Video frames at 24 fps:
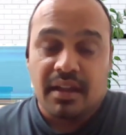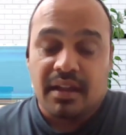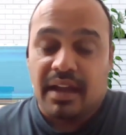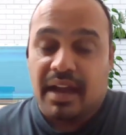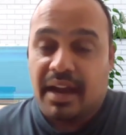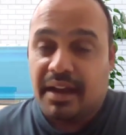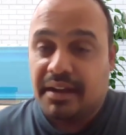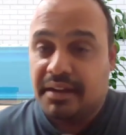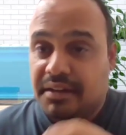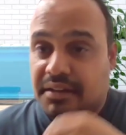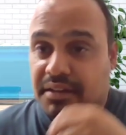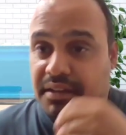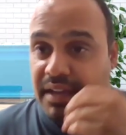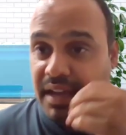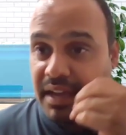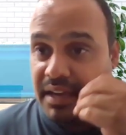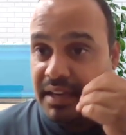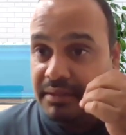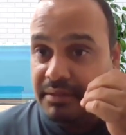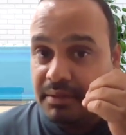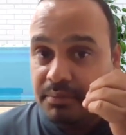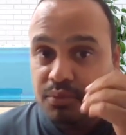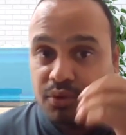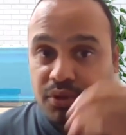and it can
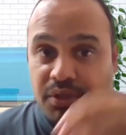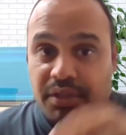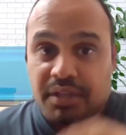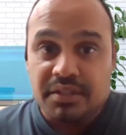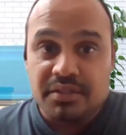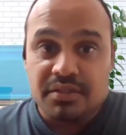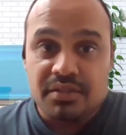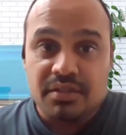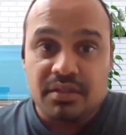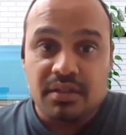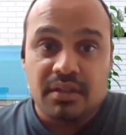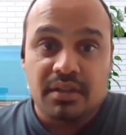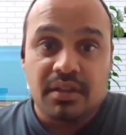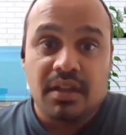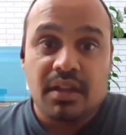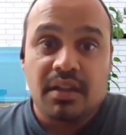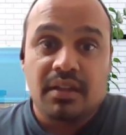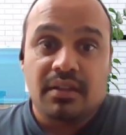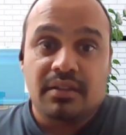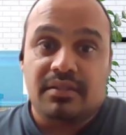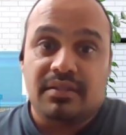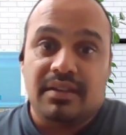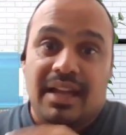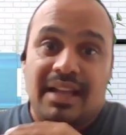even potentially
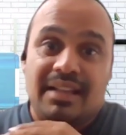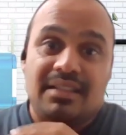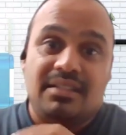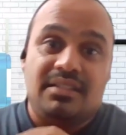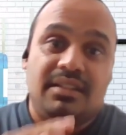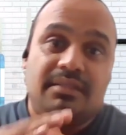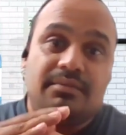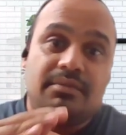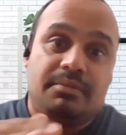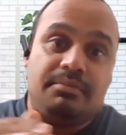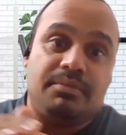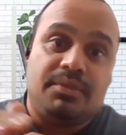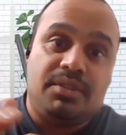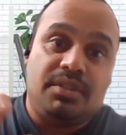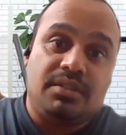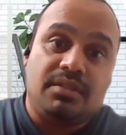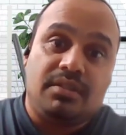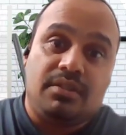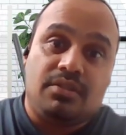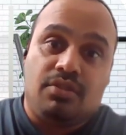slash developmental